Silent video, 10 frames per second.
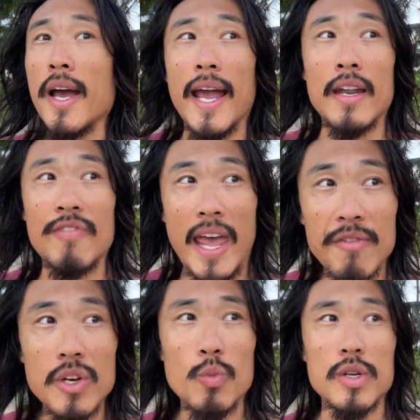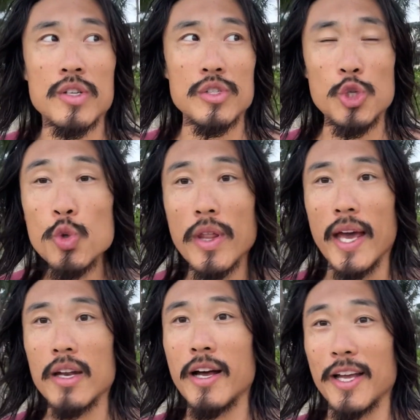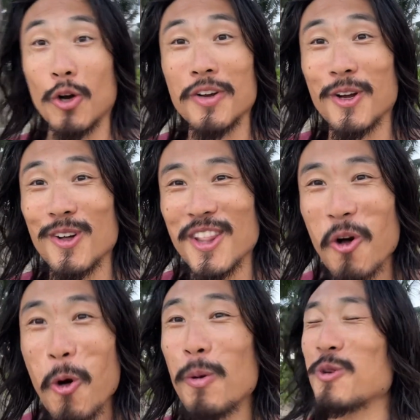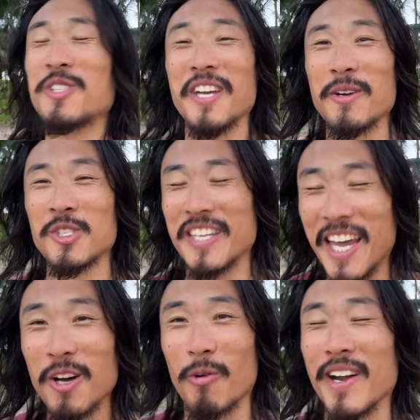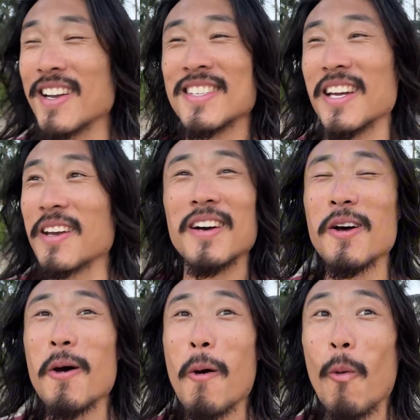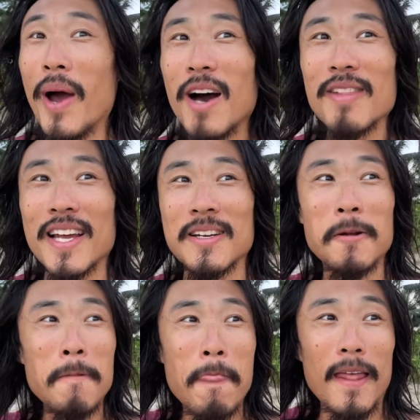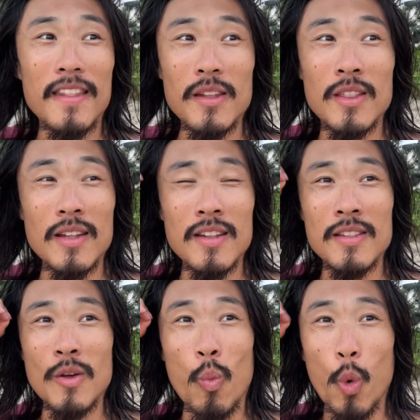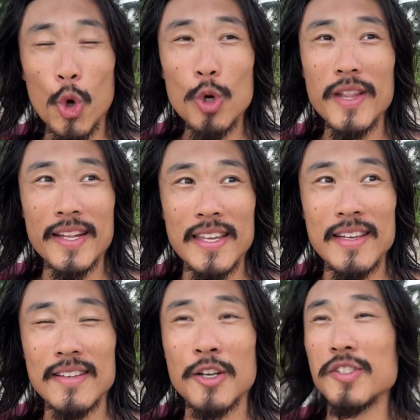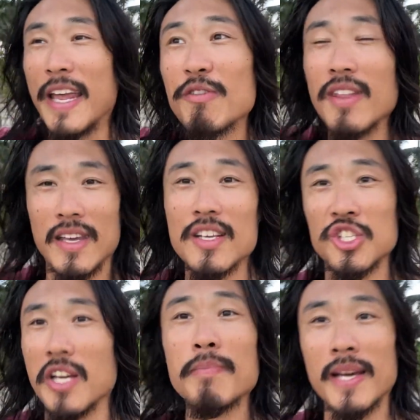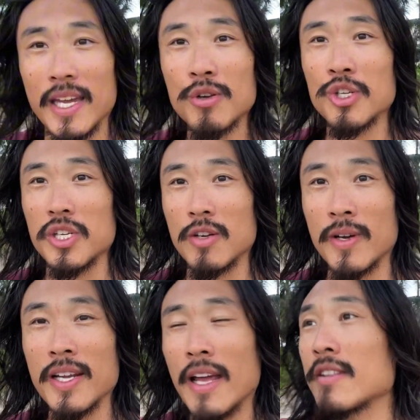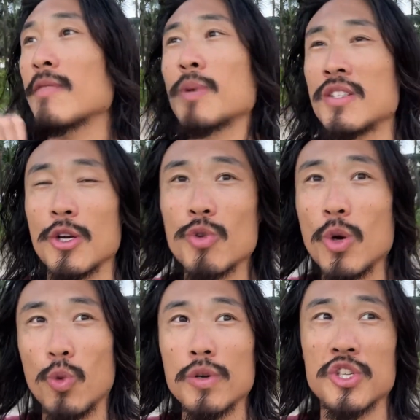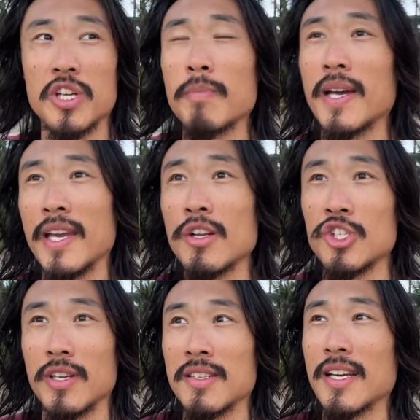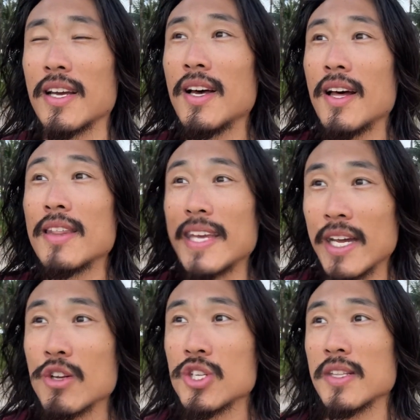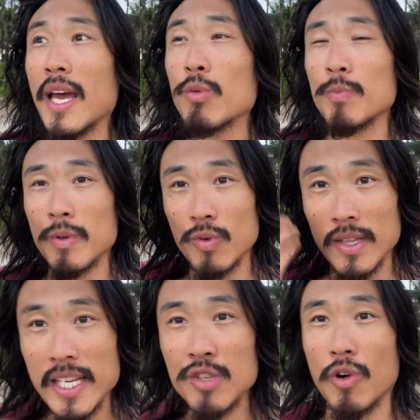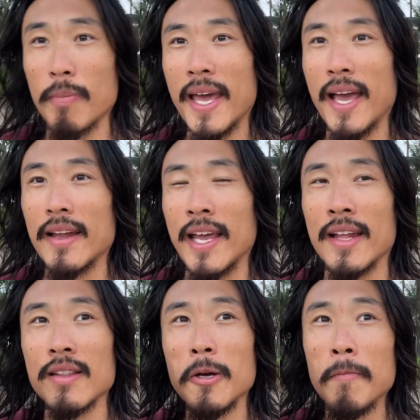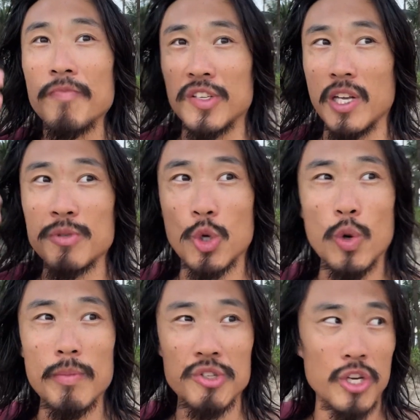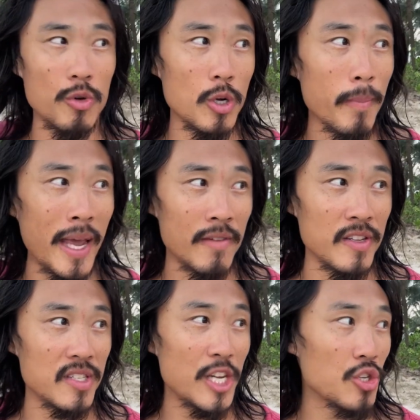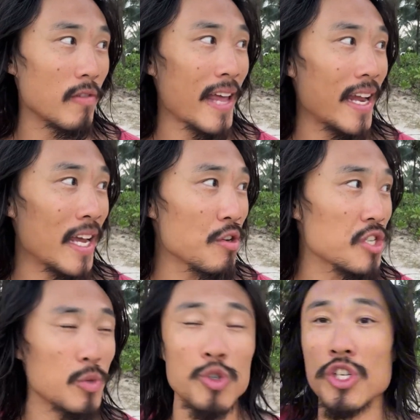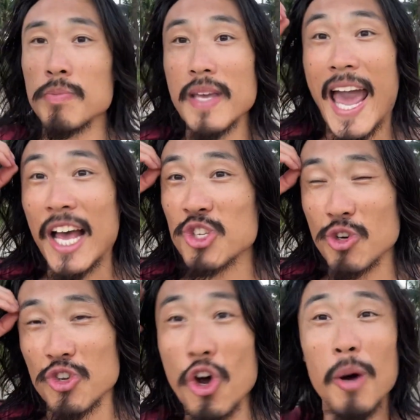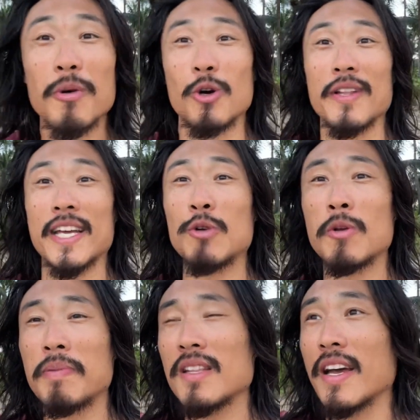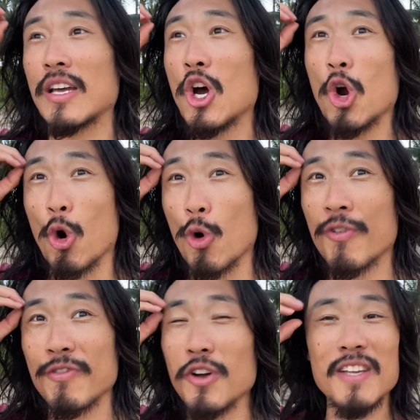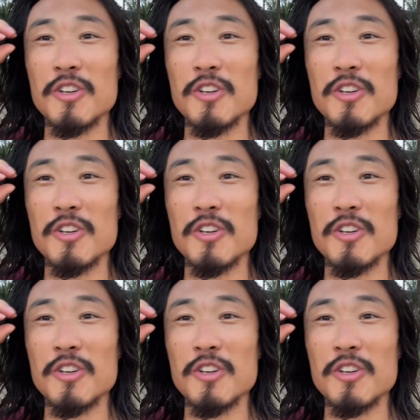And if everyone could do that, like on a global scale, right? It's like, wow, like the world, like because everything is shaped by energy, right? The material world is shaped by energy. It's like the energy that would be released from that and the subsequent material manifestation of that energy would just be astronomical. Like it would be like Earth, not even